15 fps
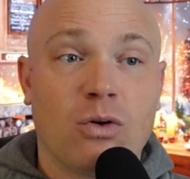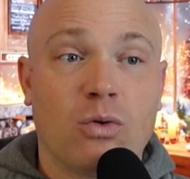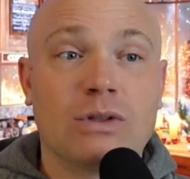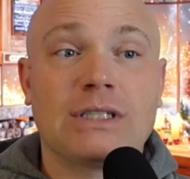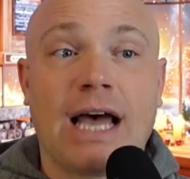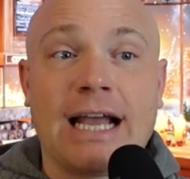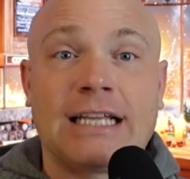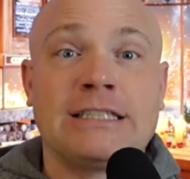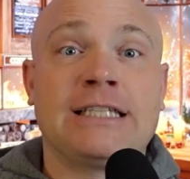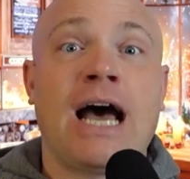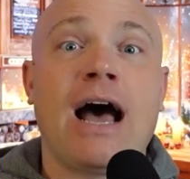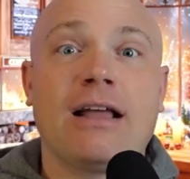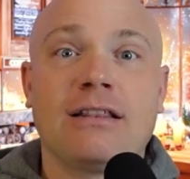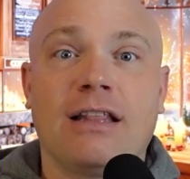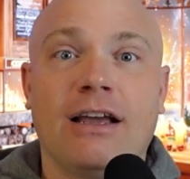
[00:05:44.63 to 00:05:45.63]
Was like
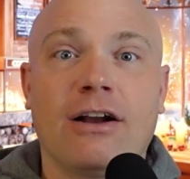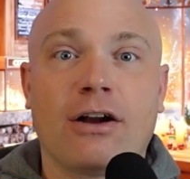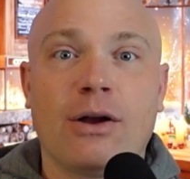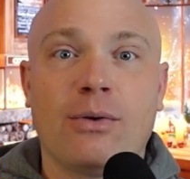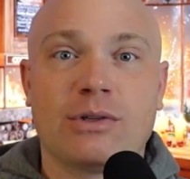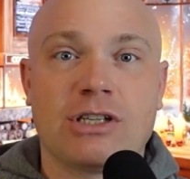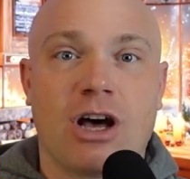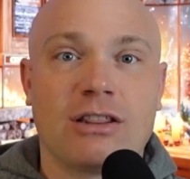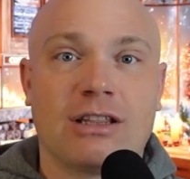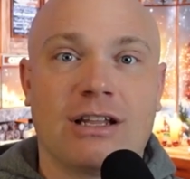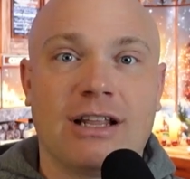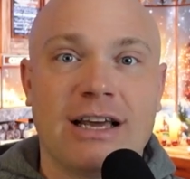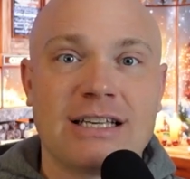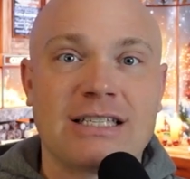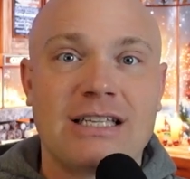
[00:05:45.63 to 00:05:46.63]
Todd Leary was on the
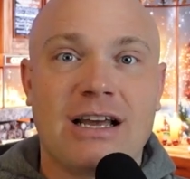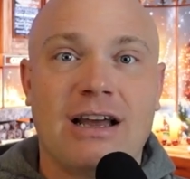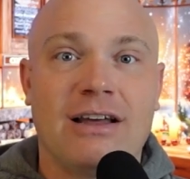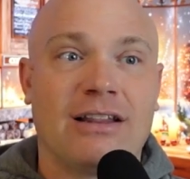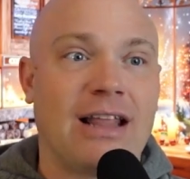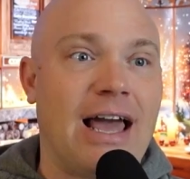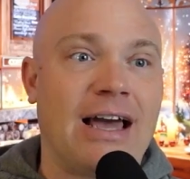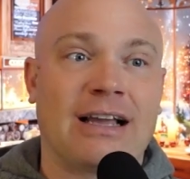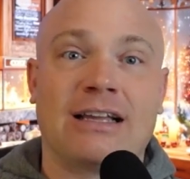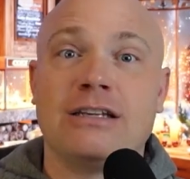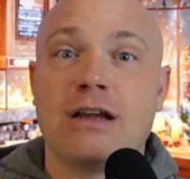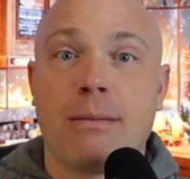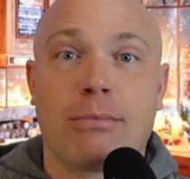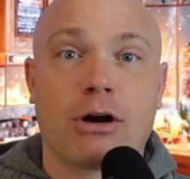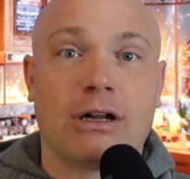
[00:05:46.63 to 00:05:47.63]
list at like
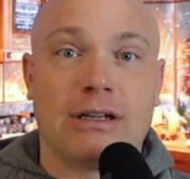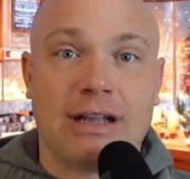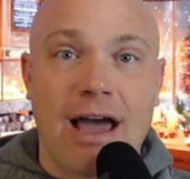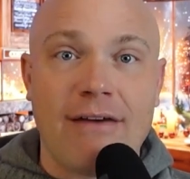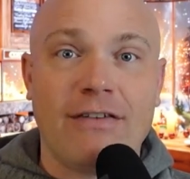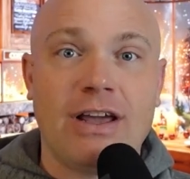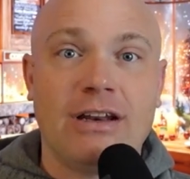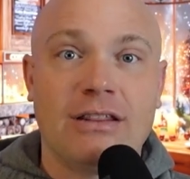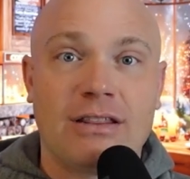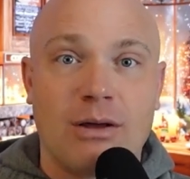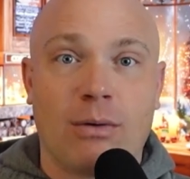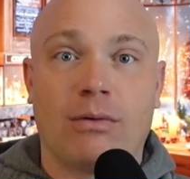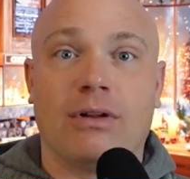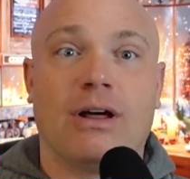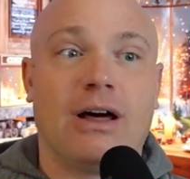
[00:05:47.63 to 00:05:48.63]
number 11,
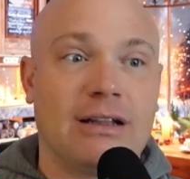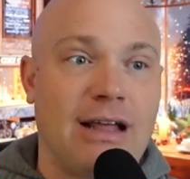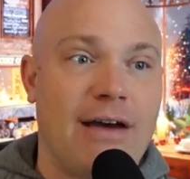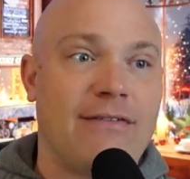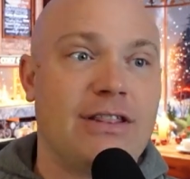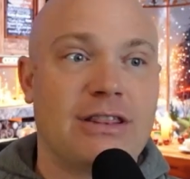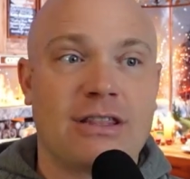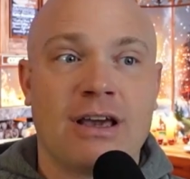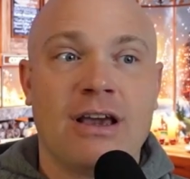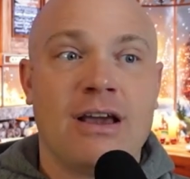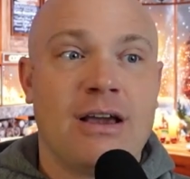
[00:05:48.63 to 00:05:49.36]
the 11th